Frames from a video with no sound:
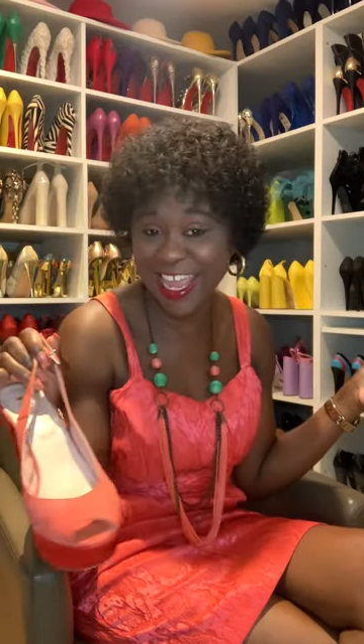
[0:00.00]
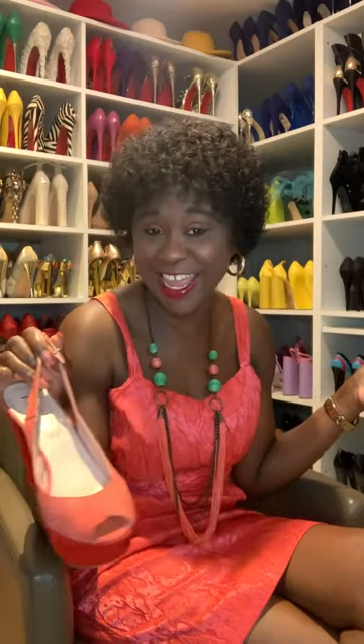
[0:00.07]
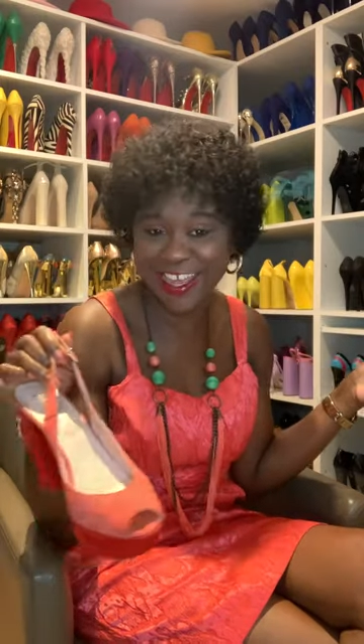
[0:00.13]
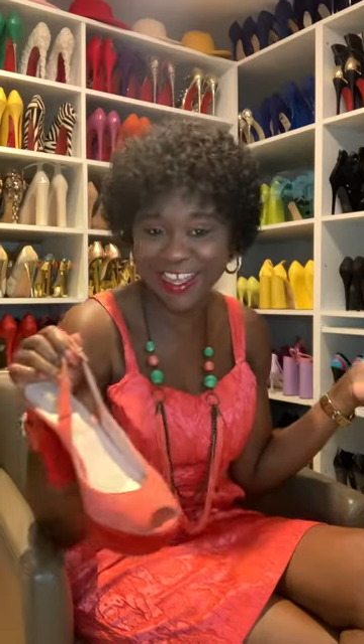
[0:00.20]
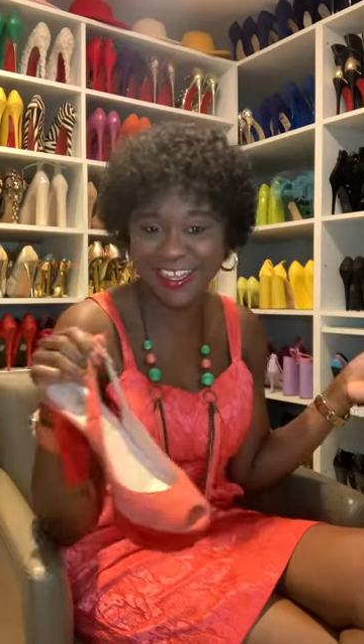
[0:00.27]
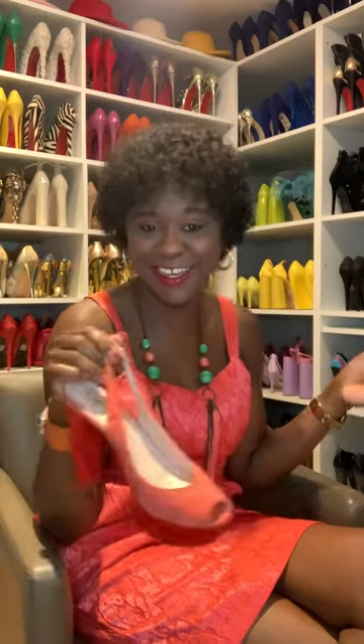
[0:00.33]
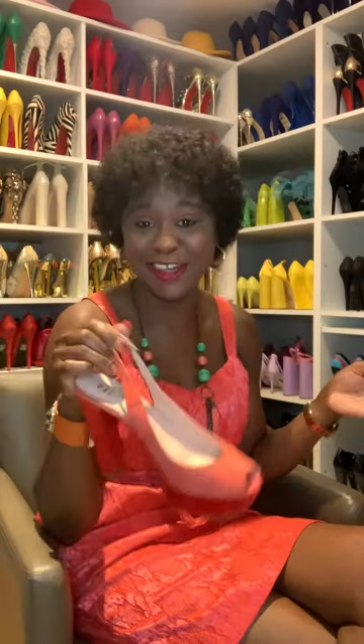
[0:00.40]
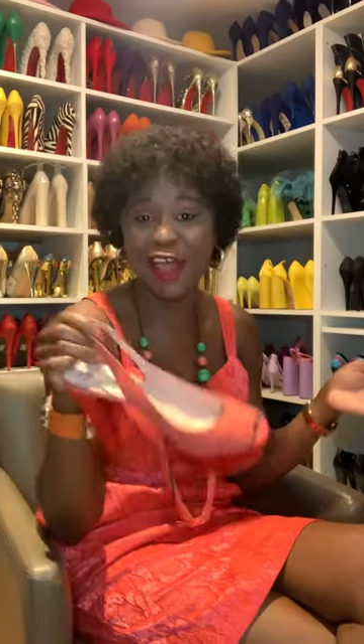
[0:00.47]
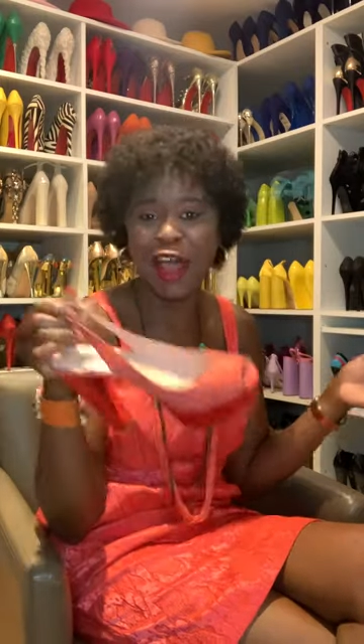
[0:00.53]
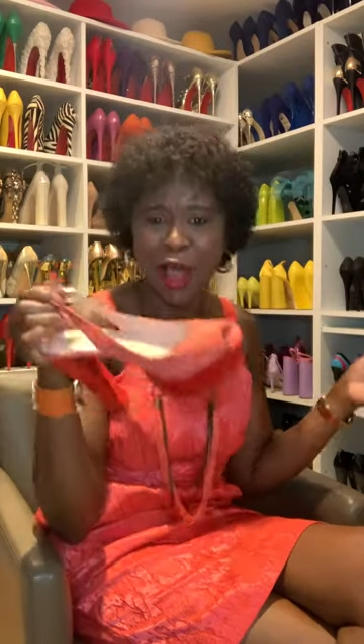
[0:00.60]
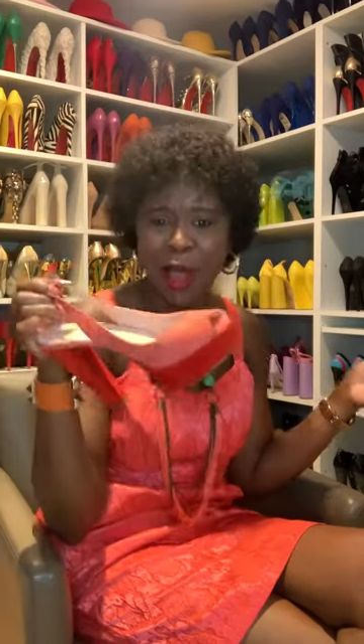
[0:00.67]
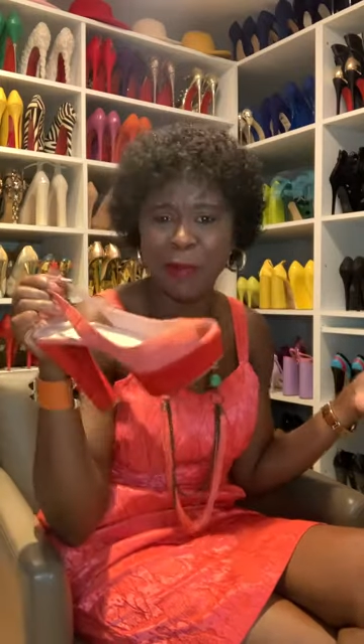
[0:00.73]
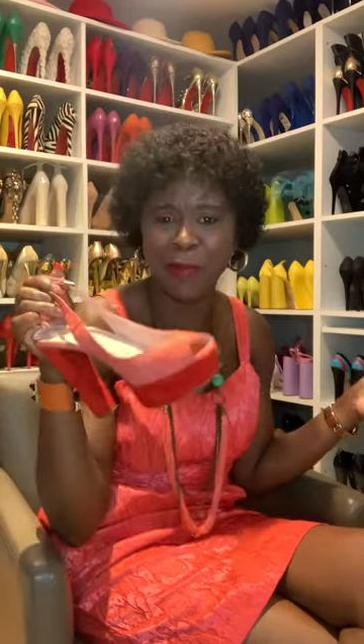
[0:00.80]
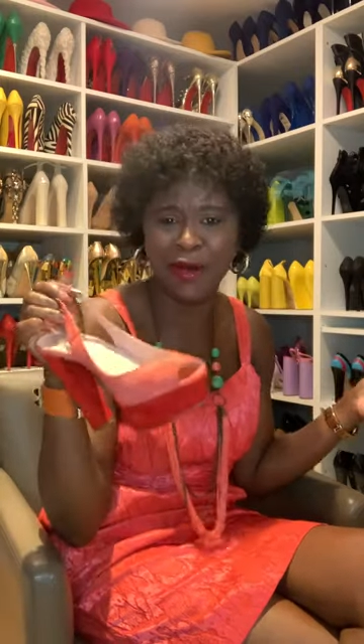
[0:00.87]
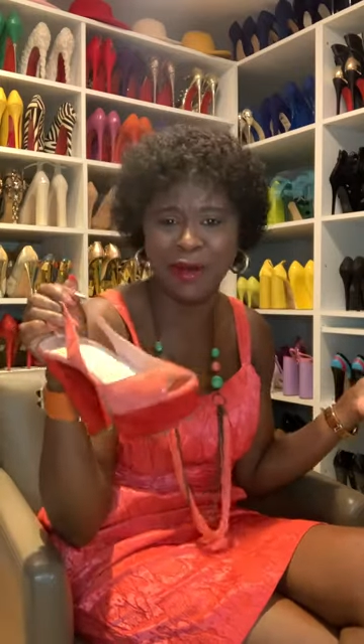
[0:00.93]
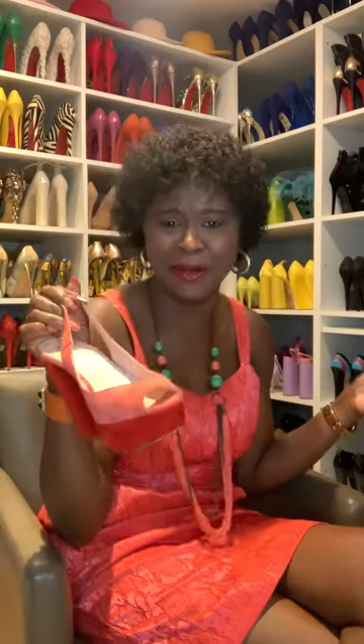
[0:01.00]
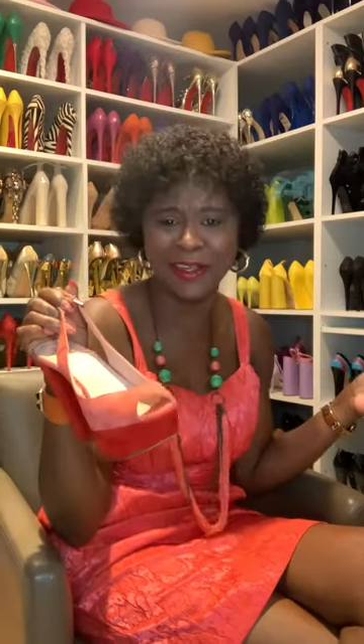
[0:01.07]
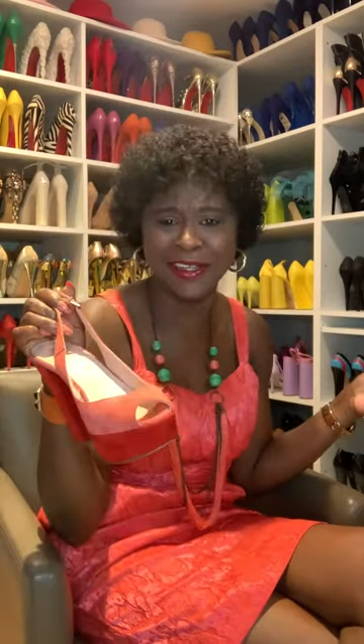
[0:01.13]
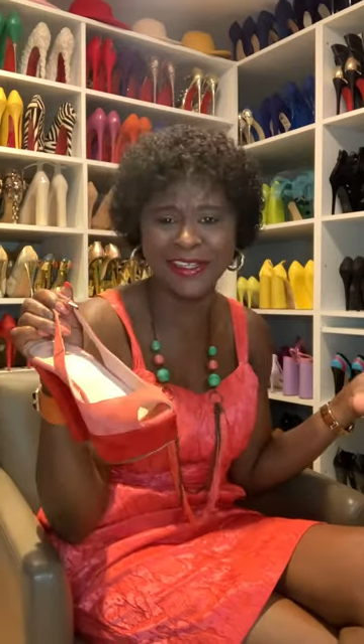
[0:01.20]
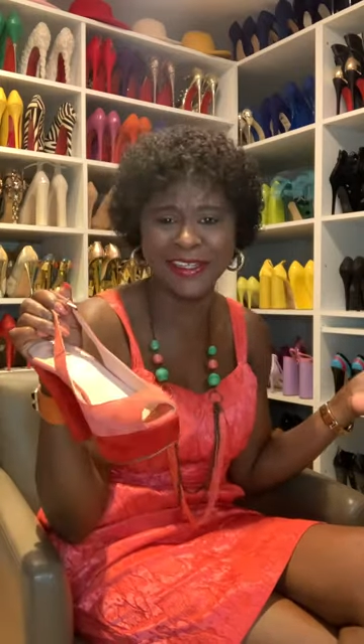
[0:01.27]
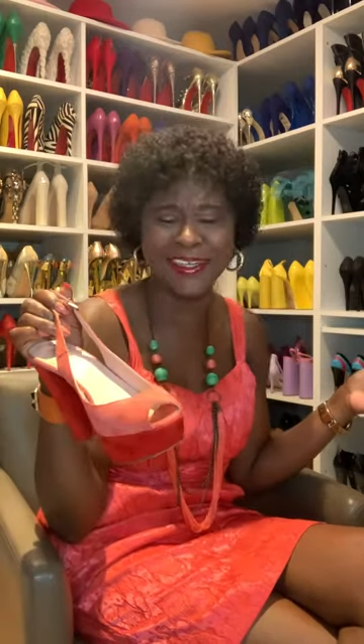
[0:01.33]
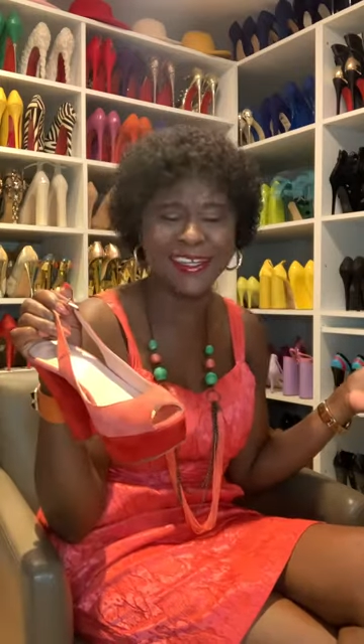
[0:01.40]
Normal.
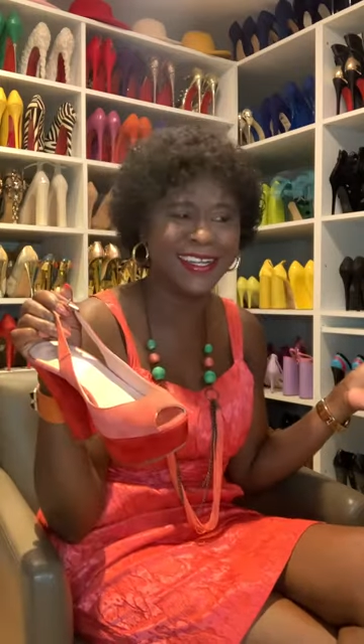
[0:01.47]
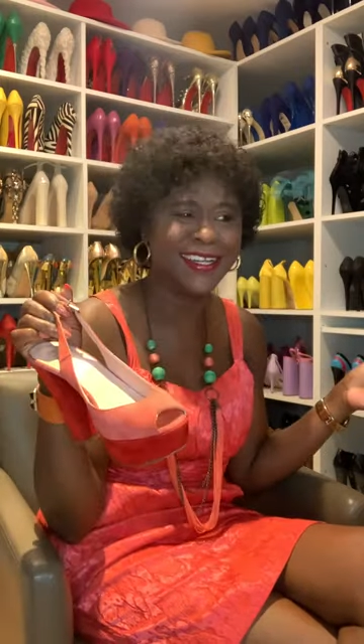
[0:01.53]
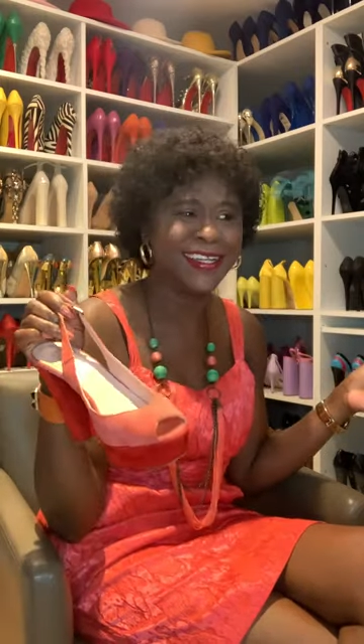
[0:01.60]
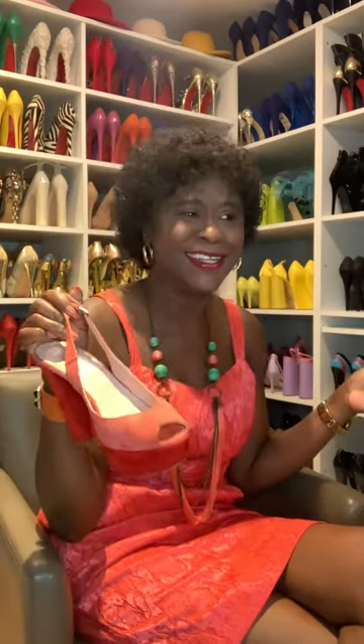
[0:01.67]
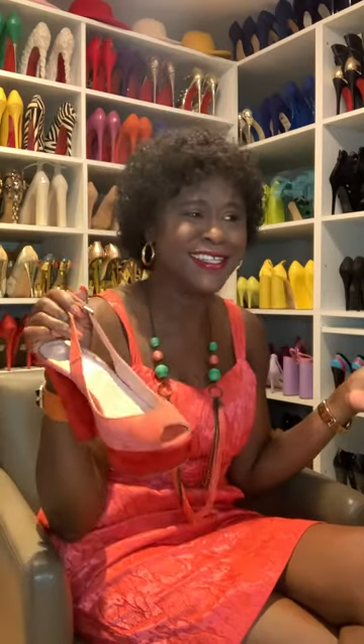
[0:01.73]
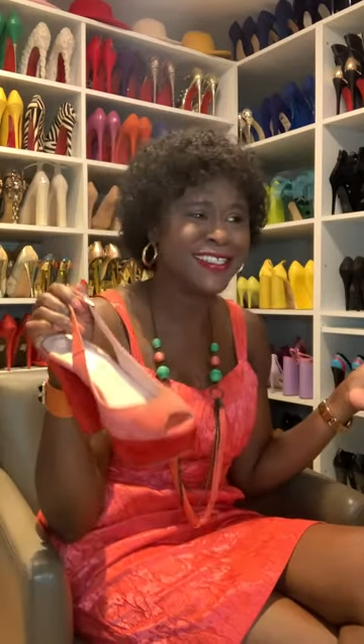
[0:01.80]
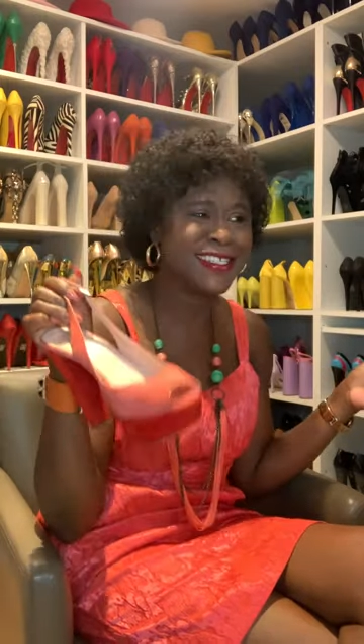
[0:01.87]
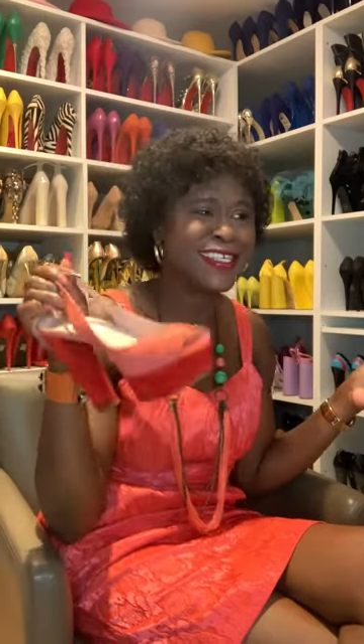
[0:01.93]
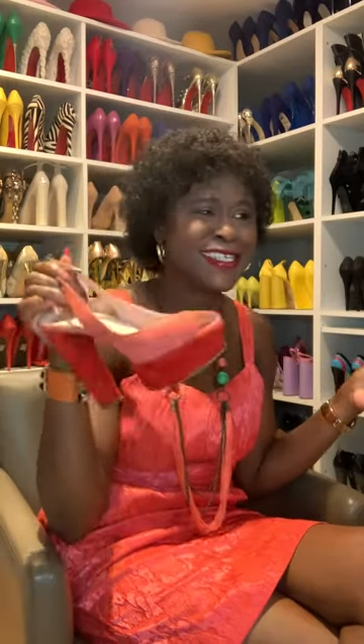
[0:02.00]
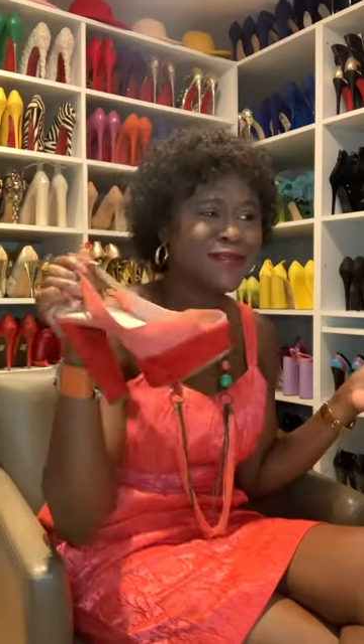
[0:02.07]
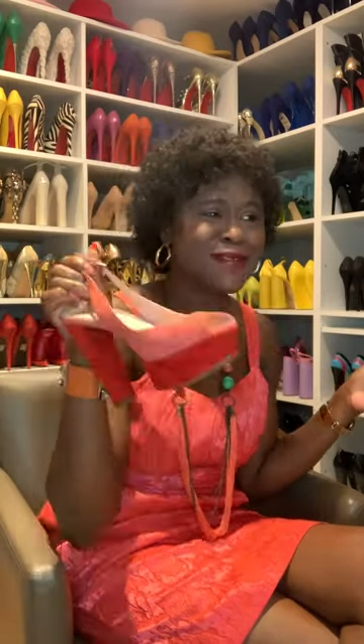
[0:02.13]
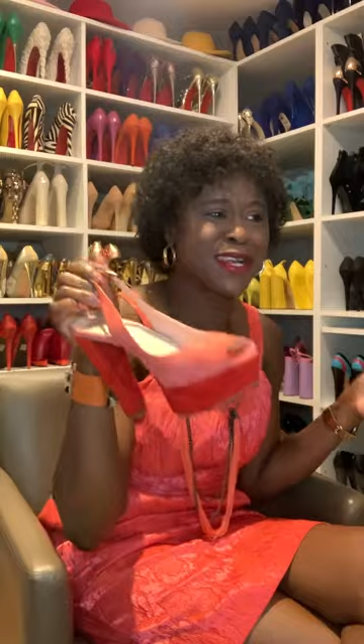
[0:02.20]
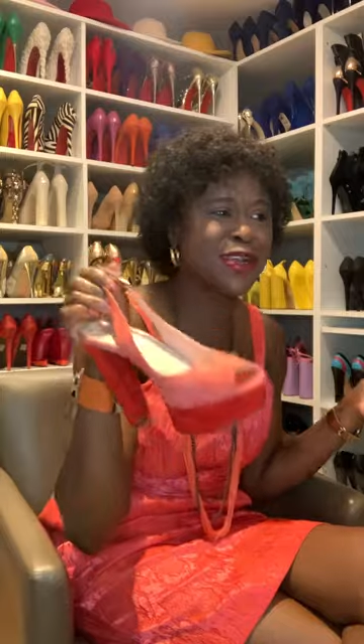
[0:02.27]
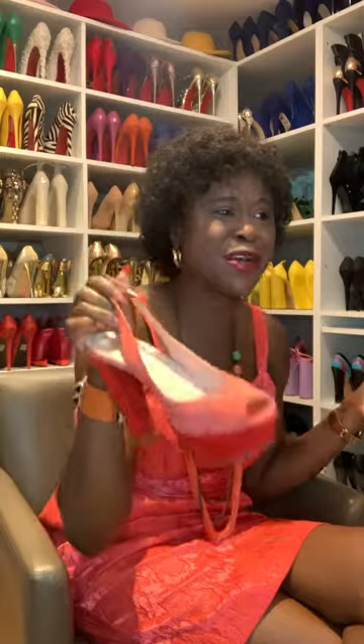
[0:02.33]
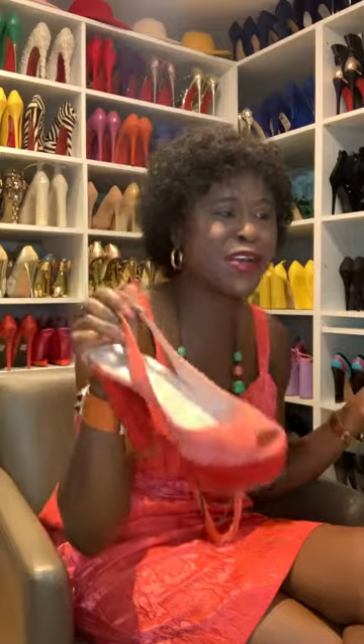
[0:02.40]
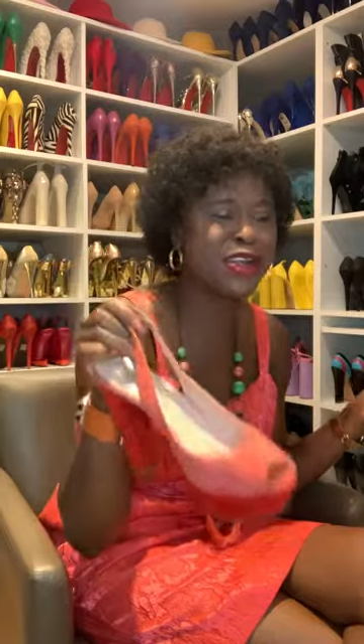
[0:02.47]
This we call